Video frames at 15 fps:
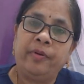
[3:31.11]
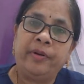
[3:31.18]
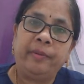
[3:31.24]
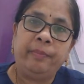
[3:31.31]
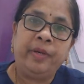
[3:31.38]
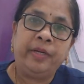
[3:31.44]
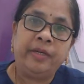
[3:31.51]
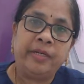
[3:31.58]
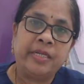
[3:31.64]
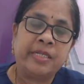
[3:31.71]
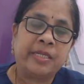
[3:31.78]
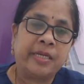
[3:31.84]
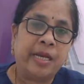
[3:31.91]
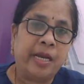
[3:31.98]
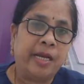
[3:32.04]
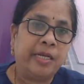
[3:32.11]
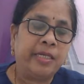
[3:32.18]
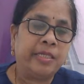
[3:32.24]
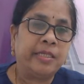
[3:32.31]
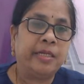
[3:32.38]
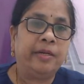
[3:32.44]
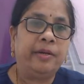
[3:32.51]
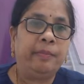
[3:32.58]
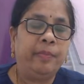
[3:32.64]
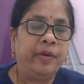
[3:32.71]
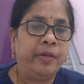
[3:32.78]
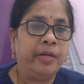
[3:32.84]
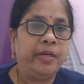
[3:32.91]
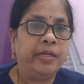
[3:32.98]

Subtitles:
for repeated scans and repeated